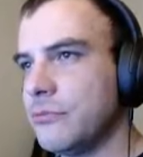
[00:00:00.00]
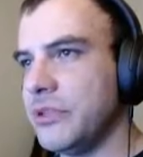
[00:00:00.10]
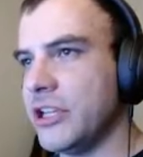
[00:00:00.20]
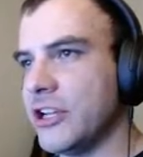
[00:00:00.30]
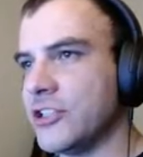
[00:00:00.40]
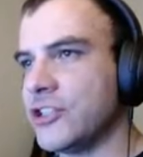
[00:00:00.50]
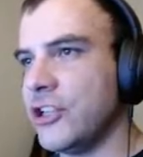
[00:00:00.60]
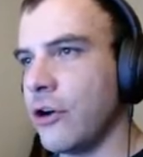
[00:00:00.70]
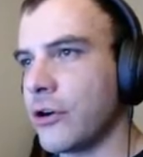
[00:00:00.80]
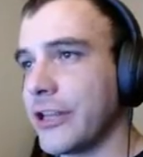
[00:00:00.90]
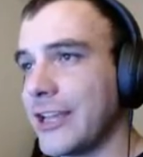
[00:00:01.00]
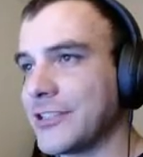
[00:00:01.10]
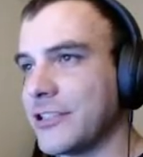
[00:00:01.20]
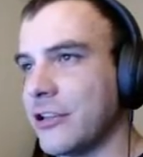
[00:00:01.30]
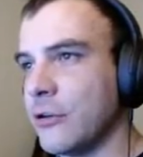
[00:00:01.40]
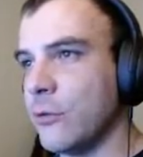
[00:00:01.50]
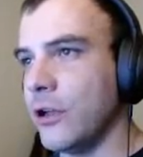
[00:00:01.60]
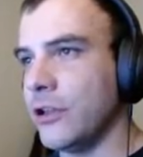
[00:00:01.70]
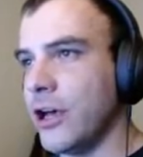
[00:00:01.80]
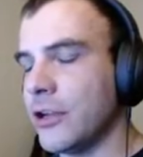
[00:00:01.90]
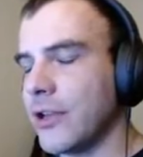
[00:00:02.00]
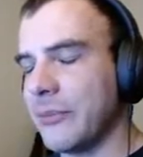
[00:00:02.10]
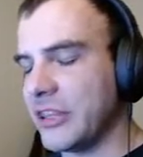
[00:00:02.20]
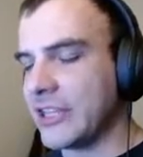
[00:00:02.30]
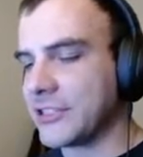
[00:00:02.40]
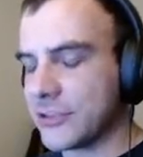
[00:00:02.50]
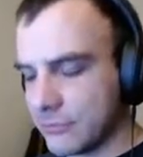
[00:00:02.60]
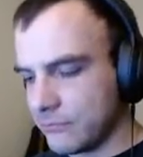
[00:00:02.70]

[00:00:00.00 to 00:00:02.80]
because she already has to deal a lot. I mean, that's